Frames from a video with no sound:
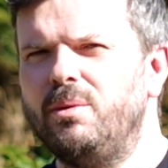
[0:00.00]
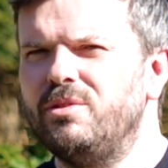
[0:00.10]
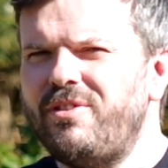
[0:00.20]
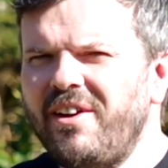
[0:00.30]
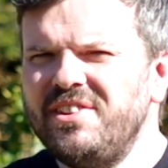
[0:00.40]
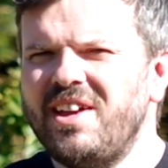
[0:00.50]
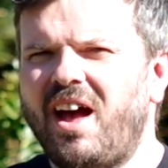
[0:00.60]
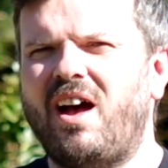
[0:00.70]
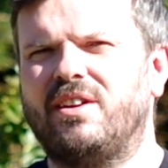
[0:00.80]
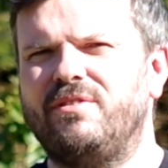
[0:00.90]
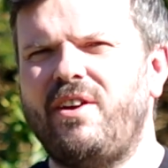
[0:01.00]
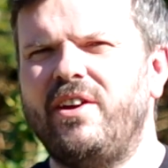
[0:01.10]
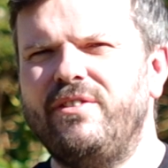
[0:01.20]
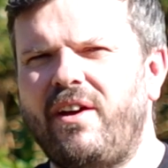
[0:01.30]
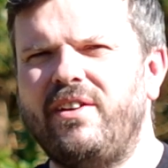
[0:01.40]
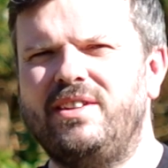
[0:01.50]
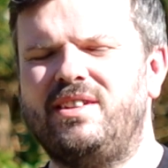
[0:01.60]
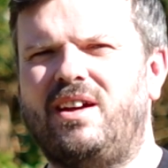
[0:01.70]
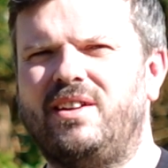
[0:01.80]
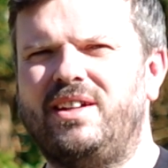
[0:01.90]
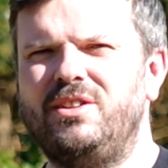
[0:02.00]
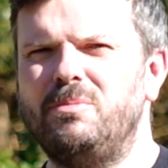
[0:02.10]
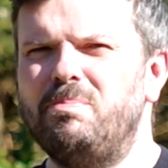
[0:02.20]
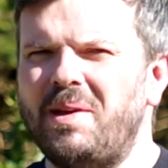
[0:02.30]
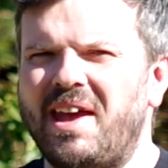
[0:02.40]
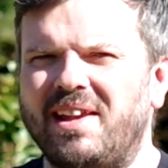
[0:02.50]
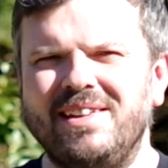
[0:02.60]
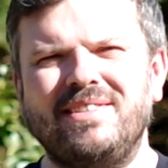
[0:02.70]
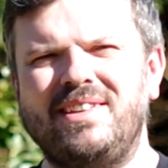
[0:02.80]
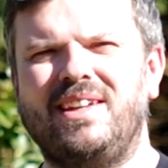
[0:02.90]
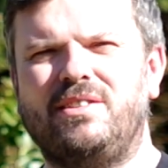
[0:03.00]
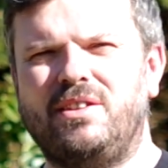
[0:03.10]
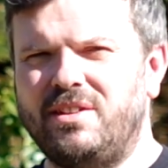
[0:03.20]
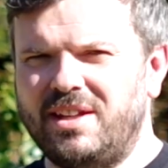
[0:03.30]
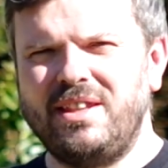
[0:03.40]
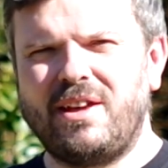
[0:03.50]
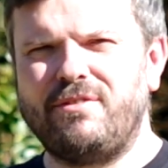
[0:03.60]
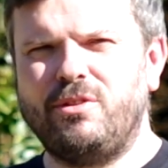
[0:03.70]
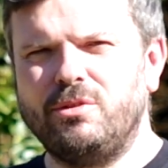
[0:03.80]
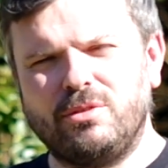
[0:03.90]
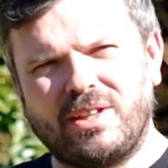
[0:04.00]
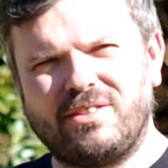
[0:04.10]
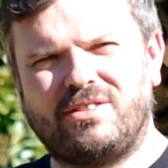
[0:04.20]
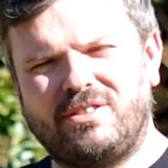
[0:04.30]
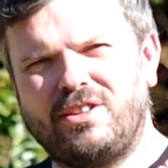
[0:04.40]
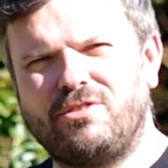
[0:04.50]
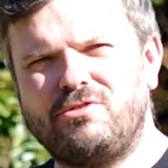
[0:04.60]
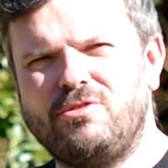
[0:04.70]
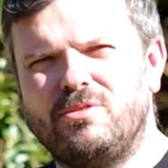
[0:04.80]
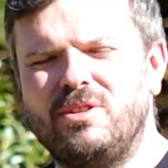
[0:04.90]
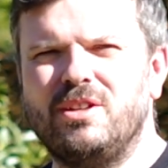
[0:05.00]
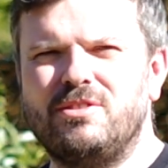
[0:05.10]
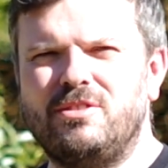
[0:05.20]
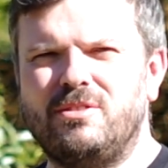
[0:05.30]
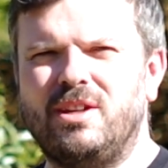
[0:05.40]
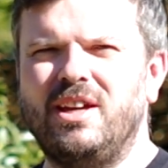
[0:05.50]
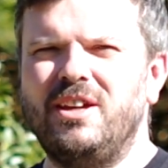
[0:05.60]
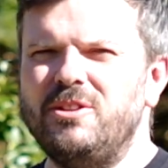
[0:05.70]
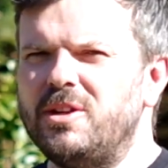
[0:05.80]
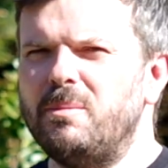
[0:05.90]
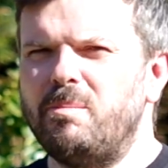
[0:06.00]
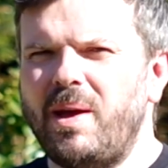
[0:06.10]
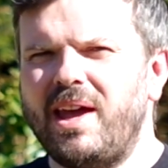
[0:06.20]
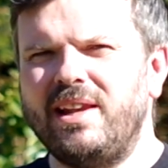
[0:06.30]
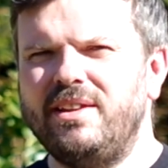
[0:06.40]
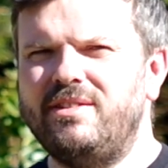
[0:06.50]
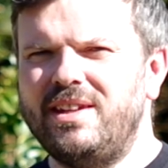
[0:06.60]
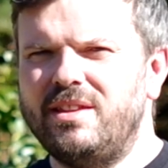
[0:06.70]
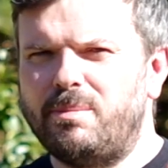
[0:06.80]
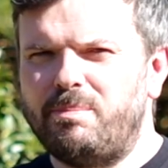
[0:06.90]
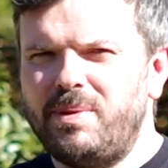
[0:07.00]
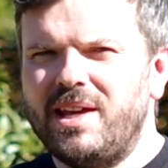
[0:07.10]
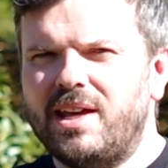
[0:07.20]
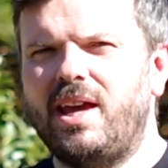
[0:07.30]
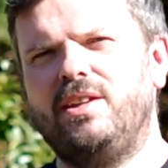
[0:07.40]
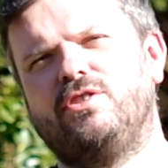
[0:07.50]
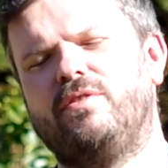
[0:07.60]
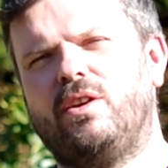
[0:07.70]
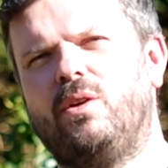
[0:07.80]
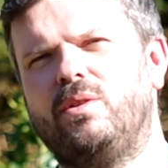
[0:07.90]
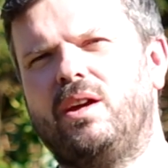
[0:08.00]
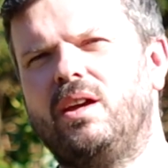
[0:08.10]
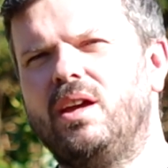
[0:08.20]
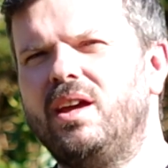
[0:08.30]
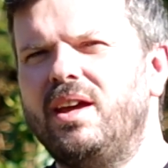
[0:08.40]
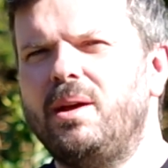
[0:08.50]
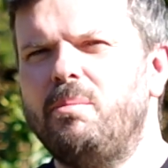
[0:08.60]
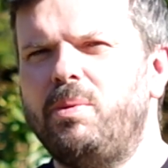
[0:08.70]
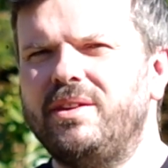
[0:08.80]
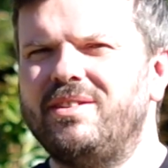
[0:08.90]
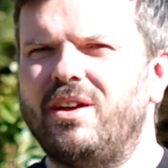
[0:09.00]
was very dark, very, very dark, and you could barely see it. And in that photo, that's true too. You can barely see the big H of the Hohner. But